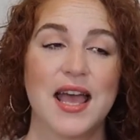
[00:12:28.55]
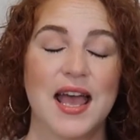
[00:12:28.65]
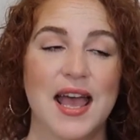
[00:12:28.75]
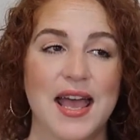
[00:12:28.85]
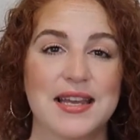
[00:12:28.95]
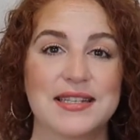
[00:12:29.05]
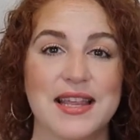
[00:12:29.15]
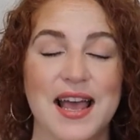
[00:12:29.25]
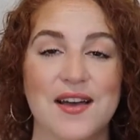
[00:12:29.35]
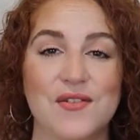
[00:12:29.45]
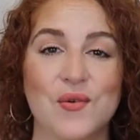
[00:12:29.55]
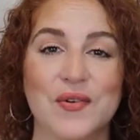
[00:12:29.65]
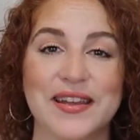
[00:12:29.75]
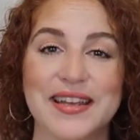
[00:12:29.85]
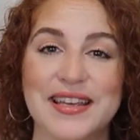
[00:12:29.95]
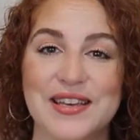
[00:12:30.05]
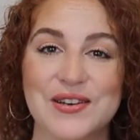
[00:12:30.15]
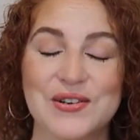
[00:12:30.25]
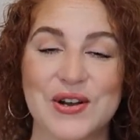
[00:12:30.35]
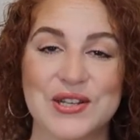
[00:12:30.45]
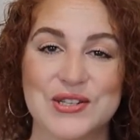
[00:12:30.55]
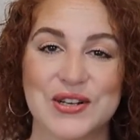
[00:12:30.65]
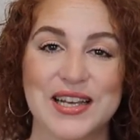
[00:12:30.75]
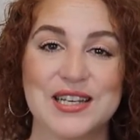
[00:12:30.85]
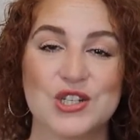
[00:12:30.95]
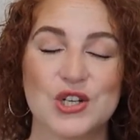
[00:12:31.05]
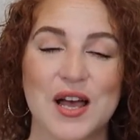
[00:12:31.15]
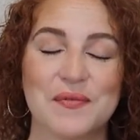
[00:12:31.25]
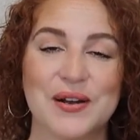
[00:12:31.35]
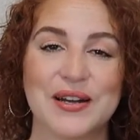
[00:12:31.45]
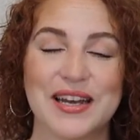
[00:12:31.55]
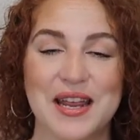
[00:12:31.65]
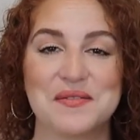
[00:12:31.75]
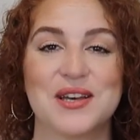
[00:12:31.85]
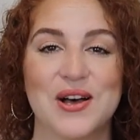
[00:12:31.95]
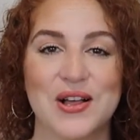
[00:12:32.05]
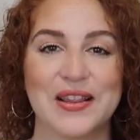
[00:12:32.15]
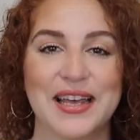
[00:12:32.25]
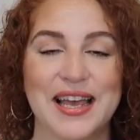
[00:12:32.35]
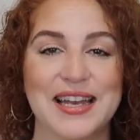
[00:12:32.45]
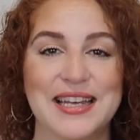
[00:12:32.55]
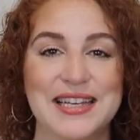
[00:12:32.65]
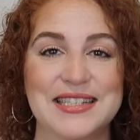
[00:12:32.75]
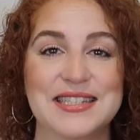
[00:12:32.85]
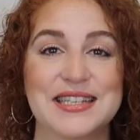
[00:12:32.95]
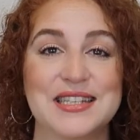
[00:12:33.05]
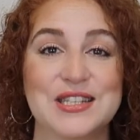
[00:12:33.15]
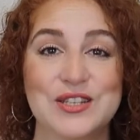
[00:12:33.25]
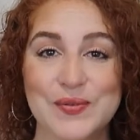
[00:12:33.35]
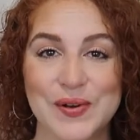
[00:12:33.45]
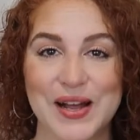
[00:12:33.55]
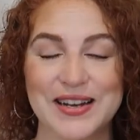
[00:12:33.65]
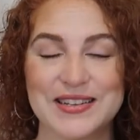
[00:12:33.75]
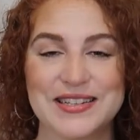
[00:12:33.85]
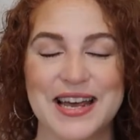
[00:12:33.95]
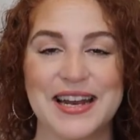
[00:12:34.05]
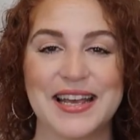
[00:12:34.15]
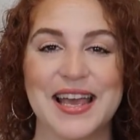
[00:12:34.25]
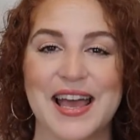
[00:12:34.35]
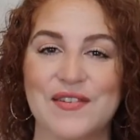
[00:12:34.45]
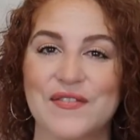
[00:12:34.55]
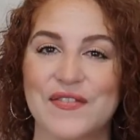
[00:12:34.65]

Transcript: And they have a really cute Australian Shepherd named Ollie, and he's super energetic and